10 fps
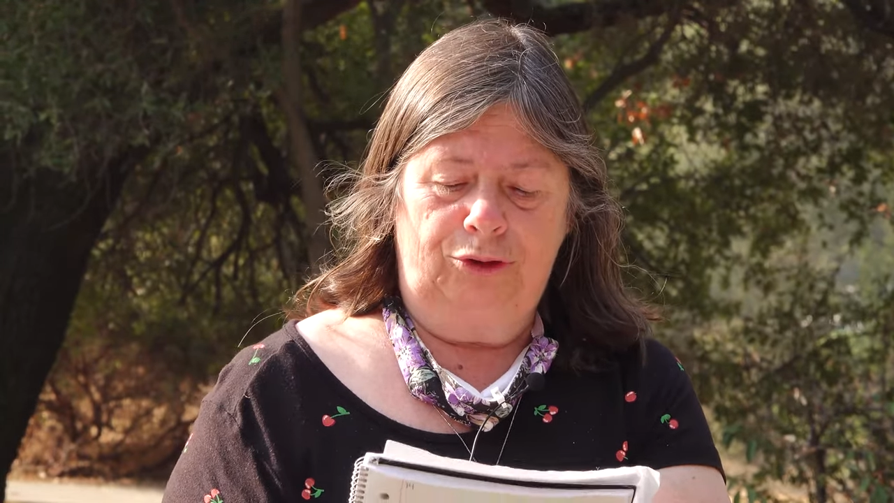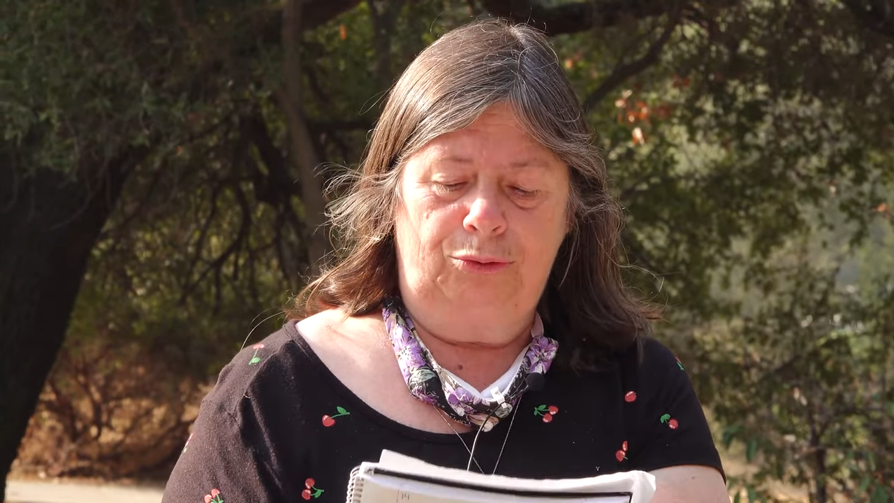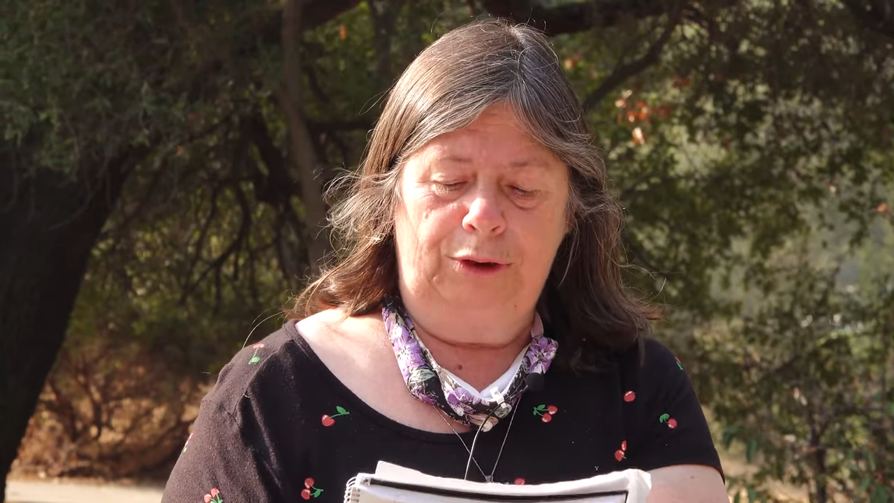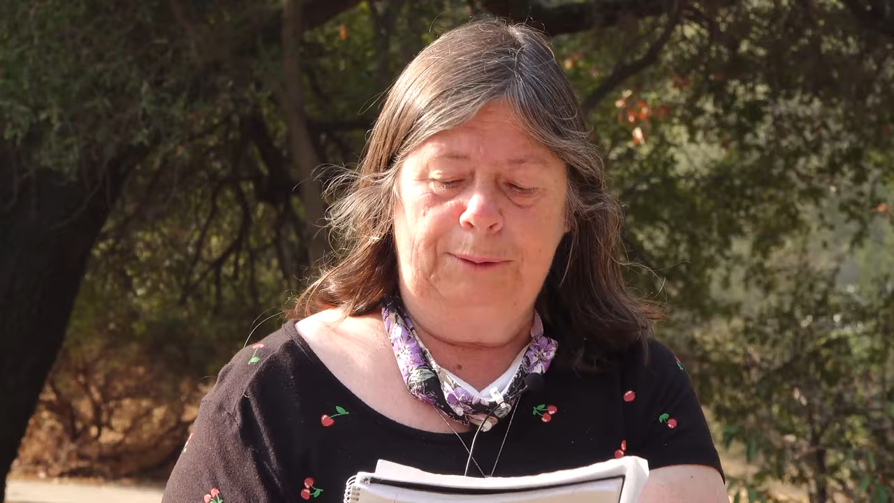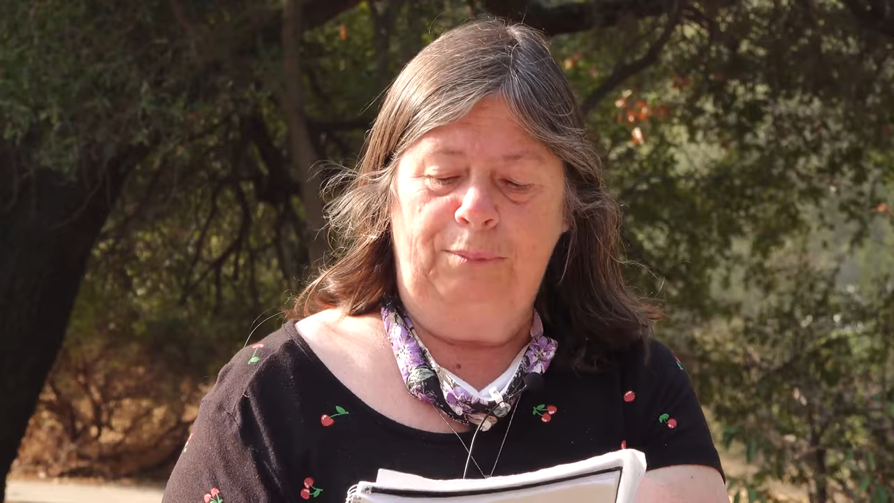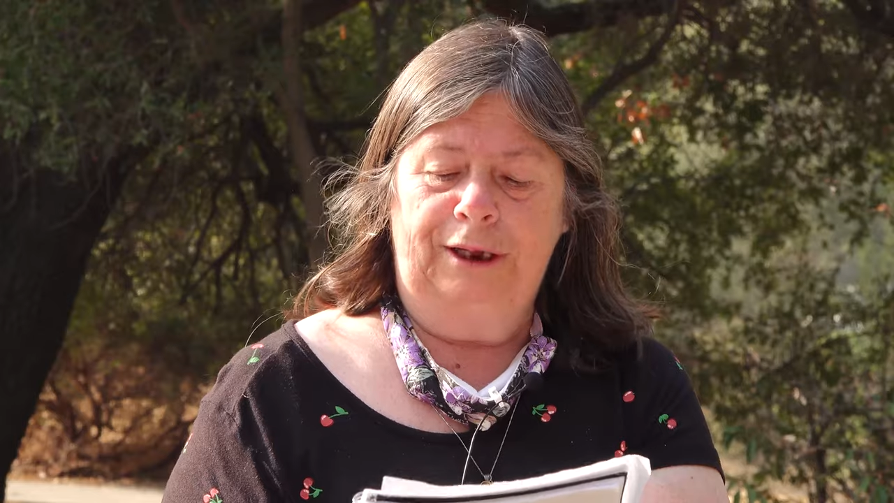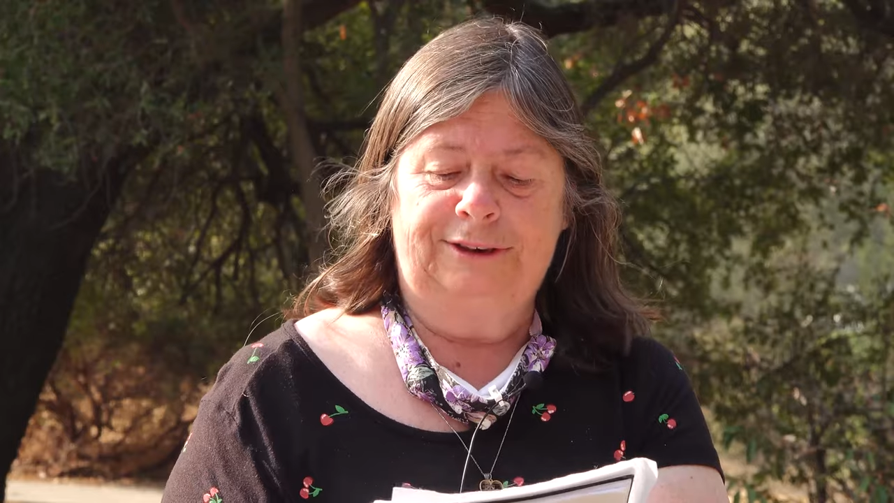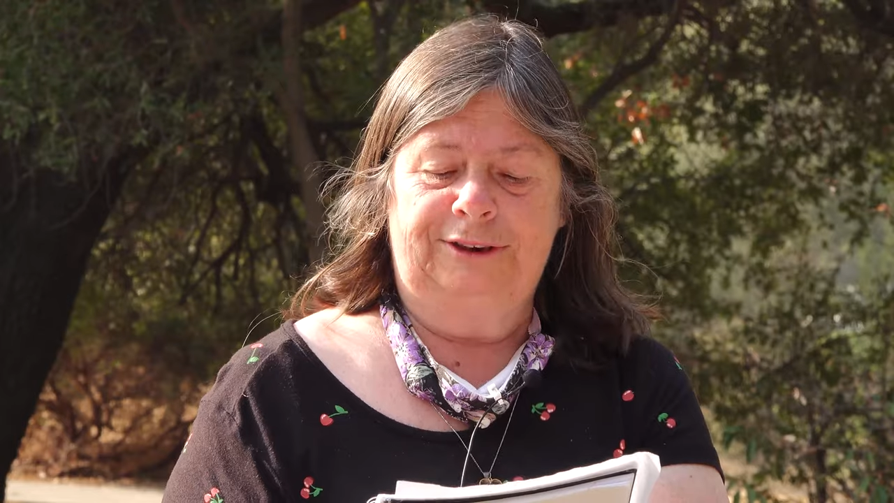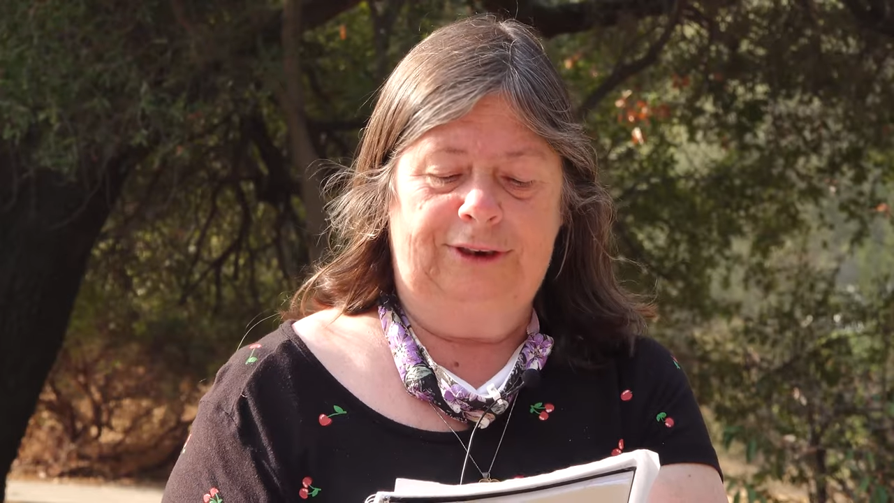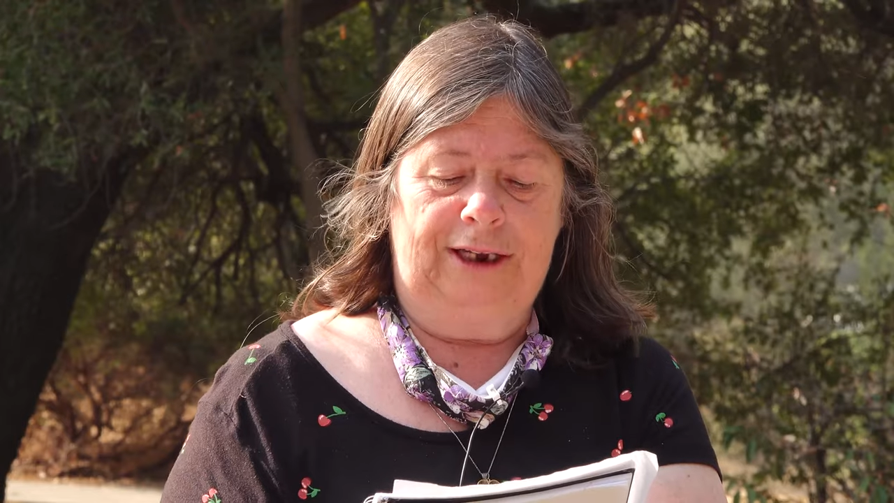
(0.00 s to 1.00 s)
three
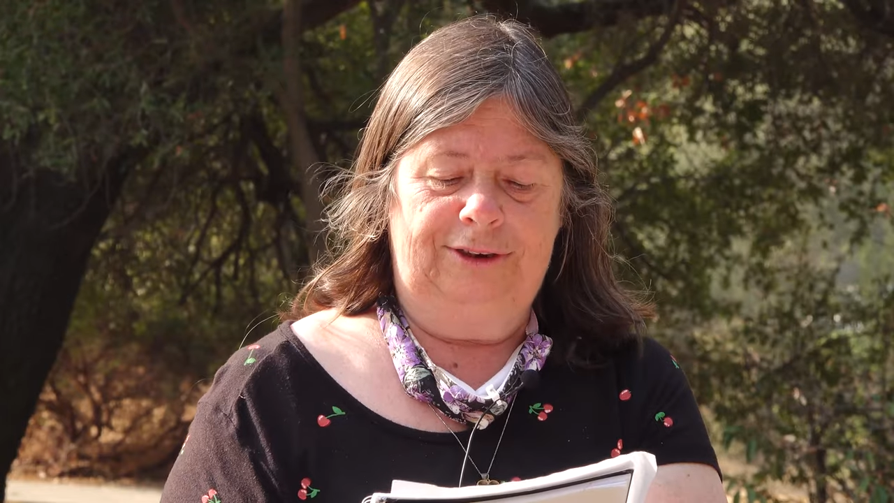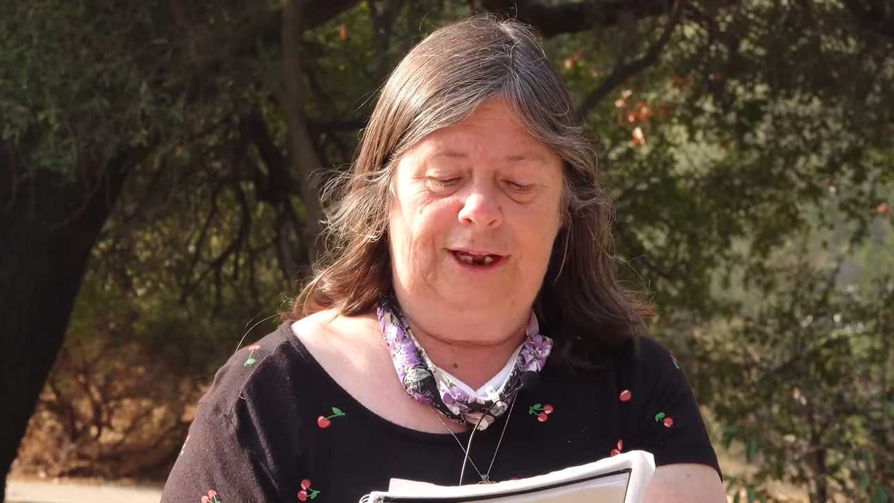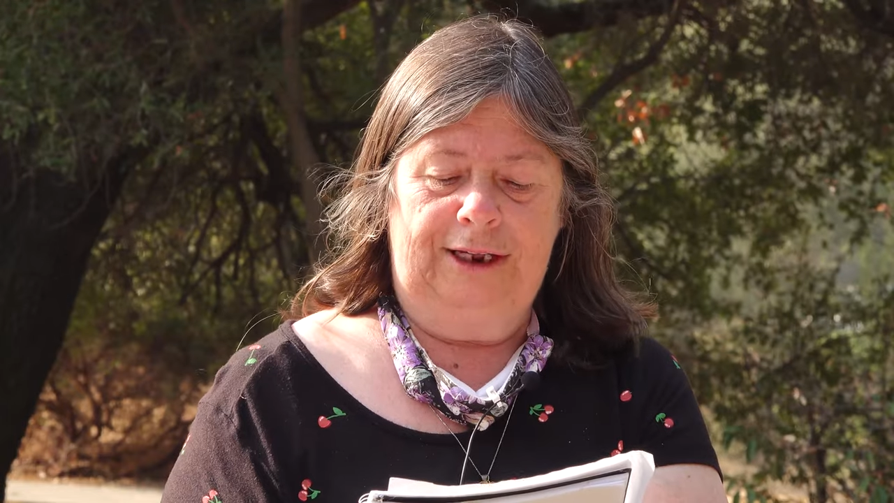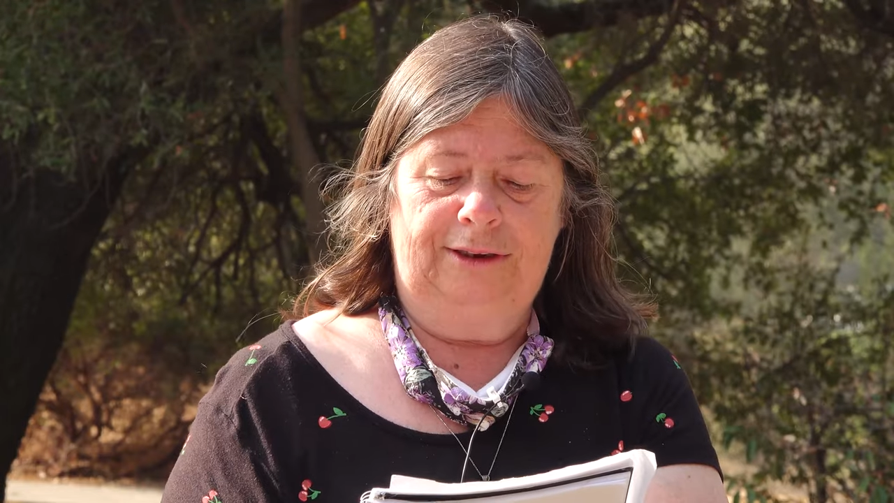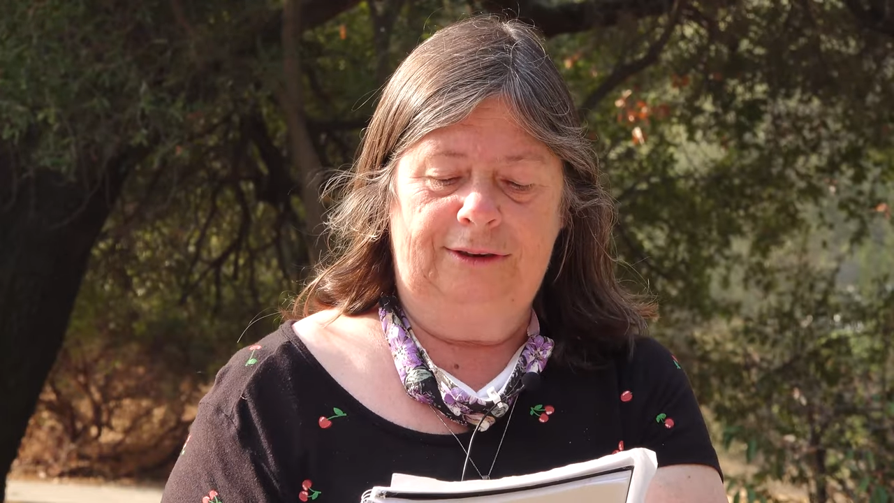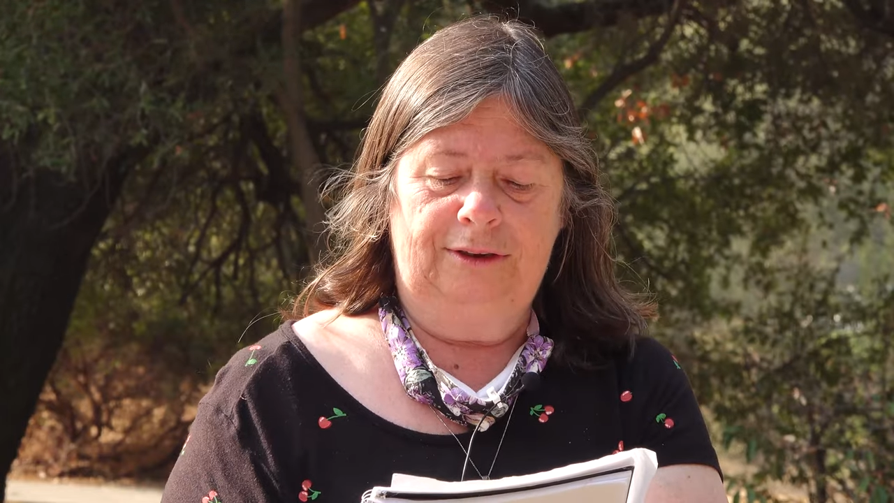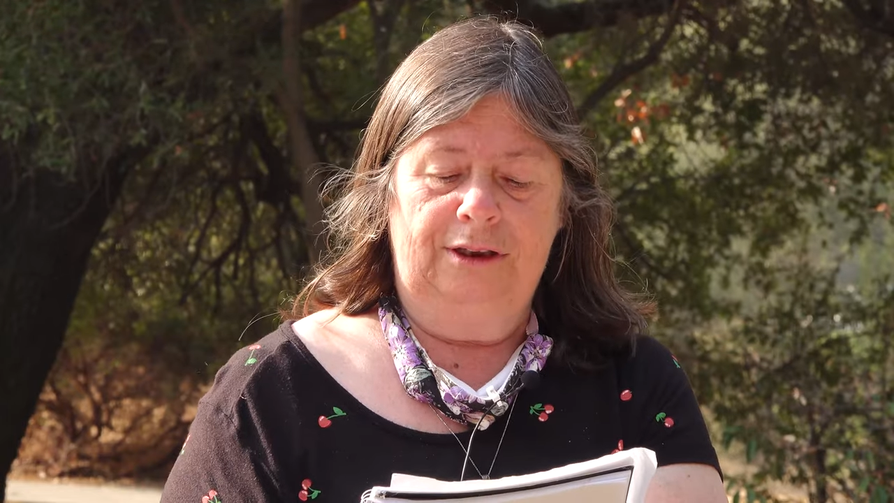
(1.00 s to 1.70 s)
buses I take.